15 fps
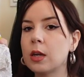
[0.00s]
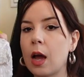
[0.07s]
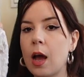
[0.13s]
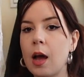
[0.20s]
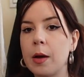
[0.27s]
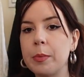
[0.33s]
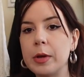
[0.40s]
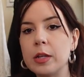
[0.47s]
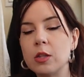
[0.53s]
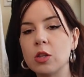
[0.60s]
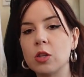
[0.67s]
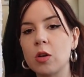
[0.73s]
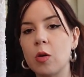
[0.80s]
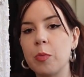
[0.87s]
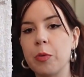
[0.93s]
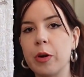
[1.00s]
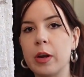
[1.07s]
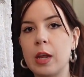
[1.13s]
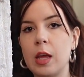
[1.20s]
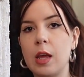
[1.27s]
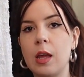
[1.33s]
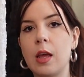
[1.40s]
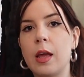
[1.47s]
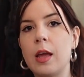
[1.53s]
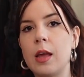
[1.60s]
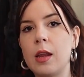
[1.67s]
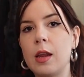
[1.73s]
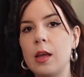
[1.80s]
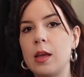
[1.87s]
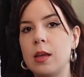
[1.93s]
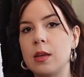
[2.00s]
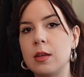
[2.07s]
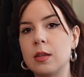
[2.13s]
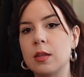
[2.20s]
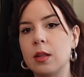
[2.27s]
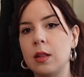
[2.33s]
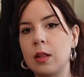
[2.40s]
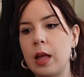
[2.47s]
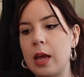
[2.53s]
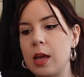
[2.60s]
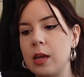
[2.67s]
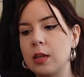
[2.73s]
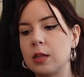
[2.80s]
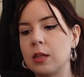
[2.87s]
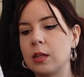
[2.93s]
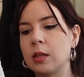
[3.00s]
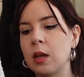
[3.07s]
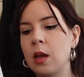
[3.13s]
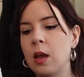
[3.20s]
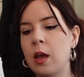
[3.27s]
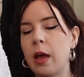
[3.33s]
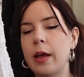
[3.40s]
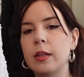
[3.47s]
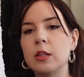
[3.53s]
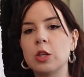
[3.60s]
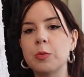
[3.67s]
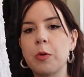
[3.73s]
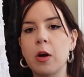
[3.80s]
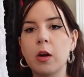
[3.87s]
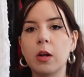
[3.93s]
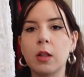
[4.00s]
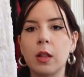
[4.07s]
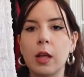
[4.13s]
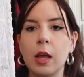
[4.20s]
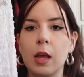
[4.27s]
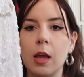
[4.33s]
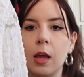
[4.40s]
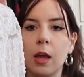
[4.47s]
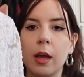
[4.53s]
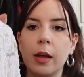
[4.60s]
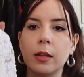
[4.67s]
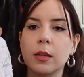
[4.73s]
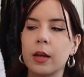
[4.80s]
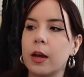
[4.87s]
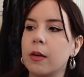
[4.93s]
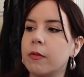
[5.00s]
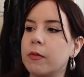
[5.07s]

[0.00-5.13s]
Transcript: top, it's so pretty. It is lace and sparkly. It's like a